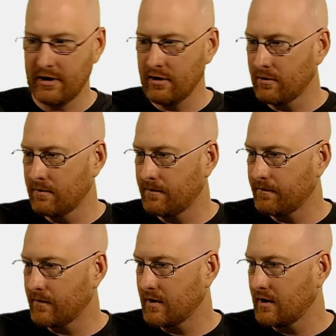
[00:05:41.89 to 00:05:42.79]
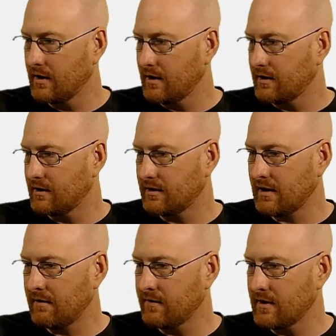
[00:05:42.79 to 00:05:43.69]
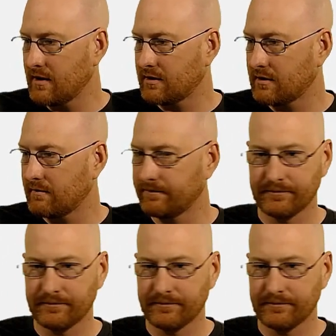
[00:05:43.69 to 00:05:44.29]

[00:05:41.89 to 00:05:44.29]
too. Save this.